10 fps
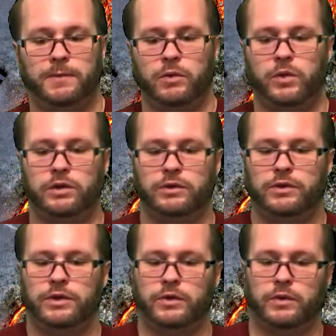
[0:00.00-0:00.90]
we learn
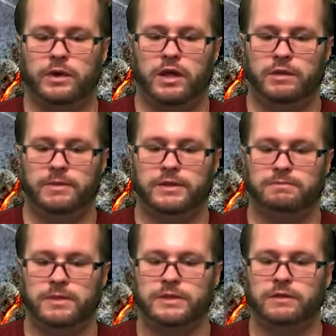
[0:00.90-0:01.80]
that there were elements
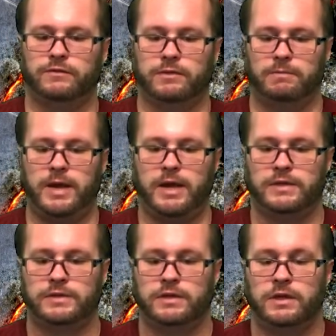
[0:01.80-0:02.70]
missing from the
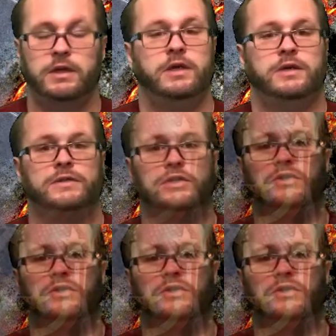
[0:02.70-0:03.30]
past, such